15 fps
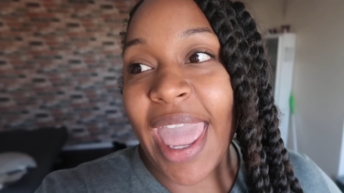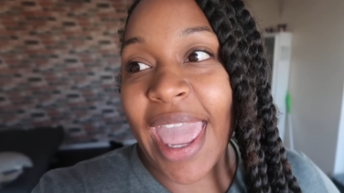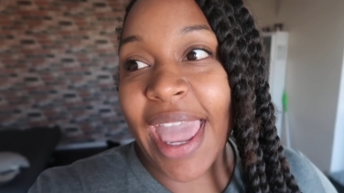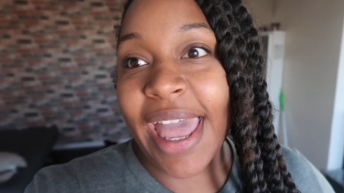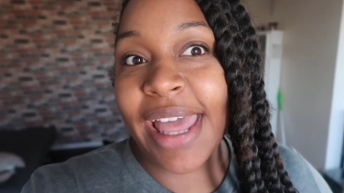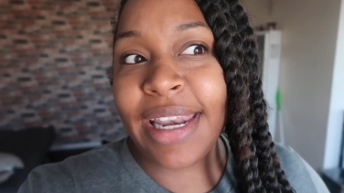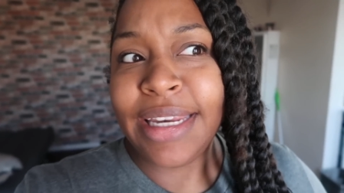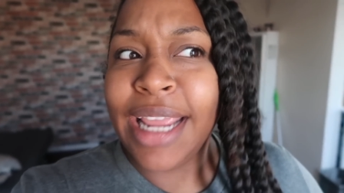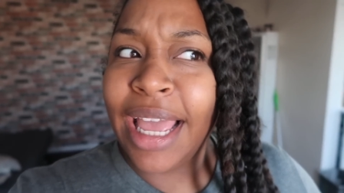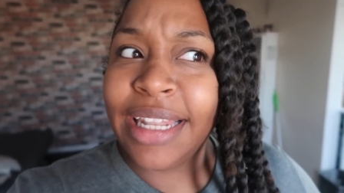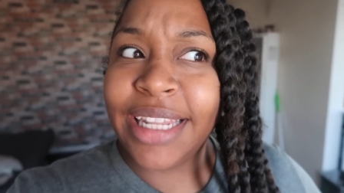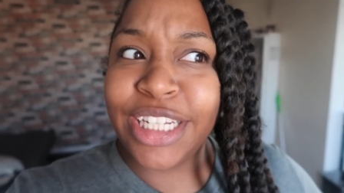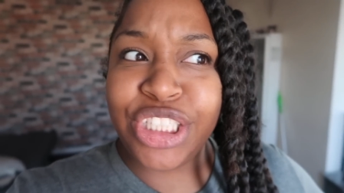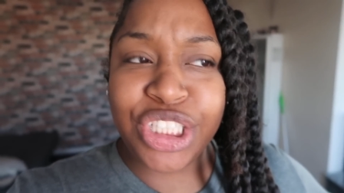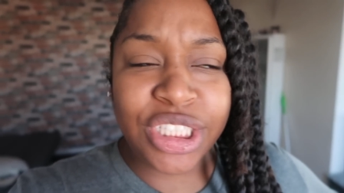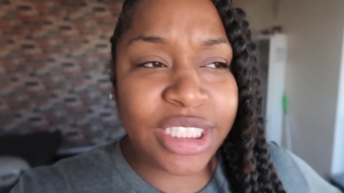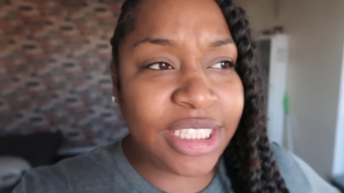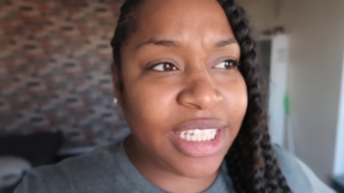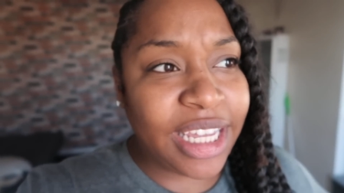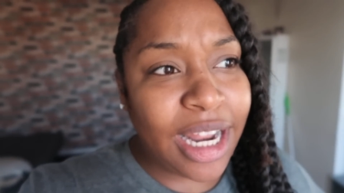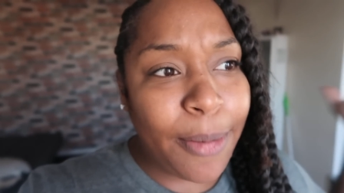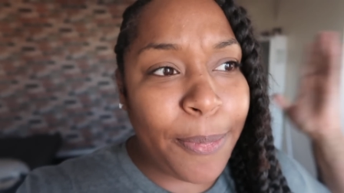And yeah, let's
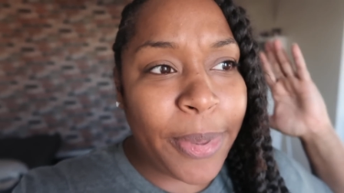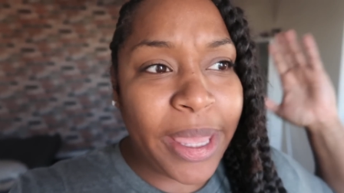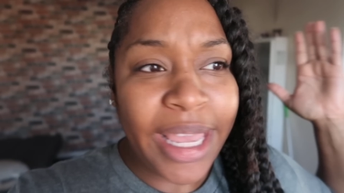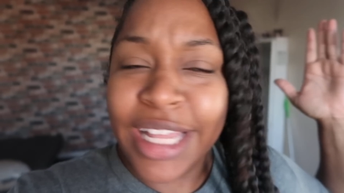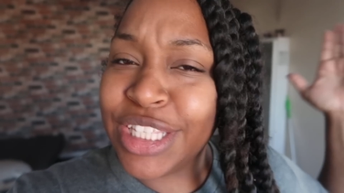just get up